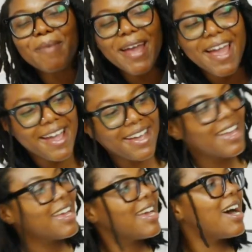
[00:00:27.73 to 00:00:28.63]
bag.
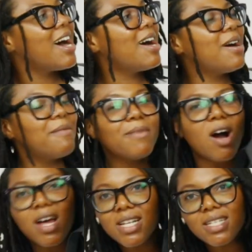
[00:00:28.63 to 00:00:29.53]

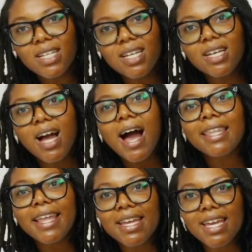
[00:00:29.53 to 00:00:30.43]
Honestly, I
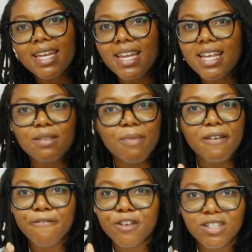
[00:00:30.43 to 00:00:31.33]
like it. It's my
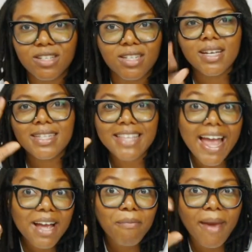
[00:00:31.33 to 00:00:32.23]
first
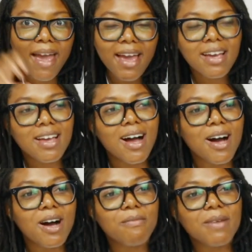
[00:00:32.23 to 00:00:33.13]
tech bag.
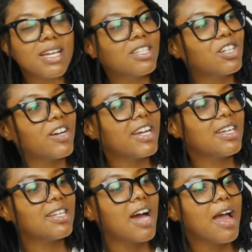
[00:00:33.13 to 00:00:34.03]
It's
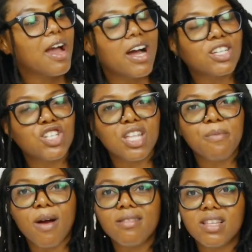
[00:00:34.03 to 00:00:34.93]
great. I actually
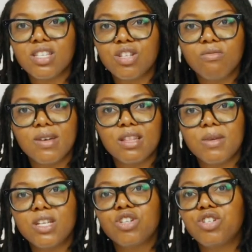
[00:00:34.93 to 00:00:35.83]
brought this with
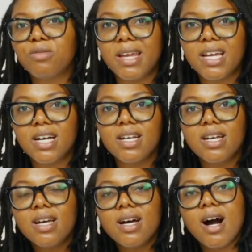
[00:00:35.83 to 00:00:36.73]
me to Jamaica.
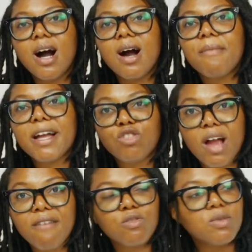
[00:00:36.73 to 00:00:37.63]
I
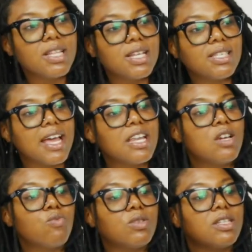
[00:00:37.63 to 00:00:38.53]
traveled with this and
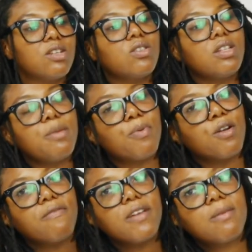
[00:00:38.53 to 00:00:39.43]
it was literally
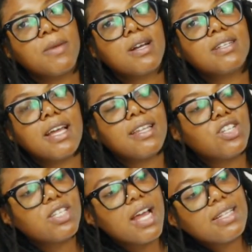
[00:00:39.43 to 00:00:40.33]
perfect because I
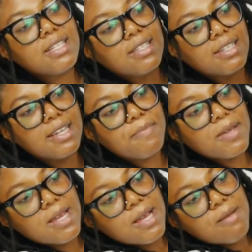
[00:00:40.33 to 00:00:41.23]
just had to slip
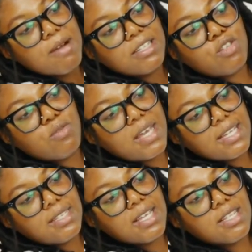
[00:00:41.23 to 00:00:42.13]
my
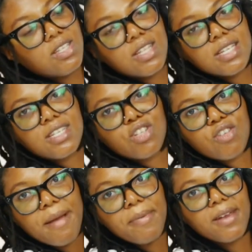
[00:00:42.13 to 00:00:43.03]
suitcase into this
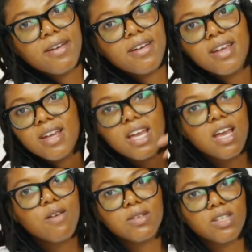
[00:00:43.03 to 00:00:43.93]
strap here.
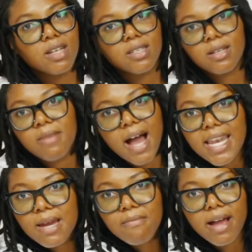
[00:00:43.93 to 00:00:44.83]
It was awesome. I
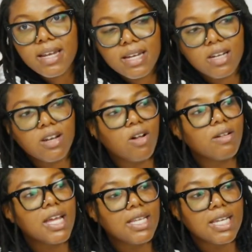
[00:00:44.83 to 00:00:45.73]
didn't mind it at
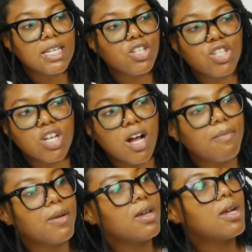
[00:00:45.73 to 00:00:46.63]
all. It did its
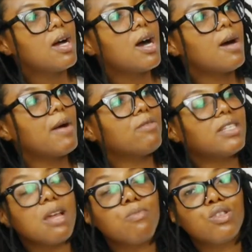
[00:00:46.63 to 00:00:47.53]
job. I
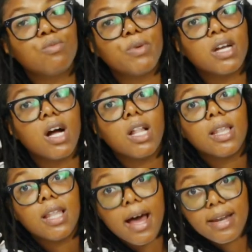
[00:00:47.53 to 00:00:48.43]
was able to bring a
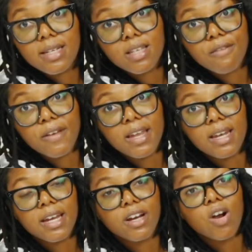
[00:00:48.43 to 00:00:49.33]
lot of stuff in
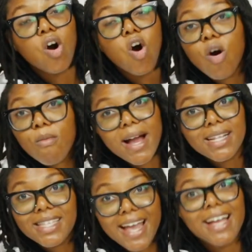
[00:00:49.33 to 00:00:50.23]
here. All my
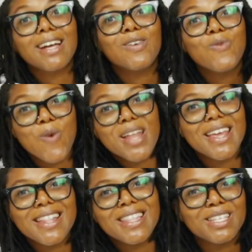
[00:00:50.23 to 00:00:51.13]
tech
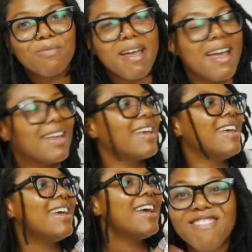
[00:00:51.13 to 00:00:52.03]
went in this bag.
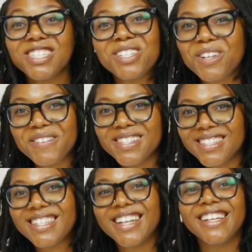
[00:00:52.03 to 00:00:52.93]
I was a tourist,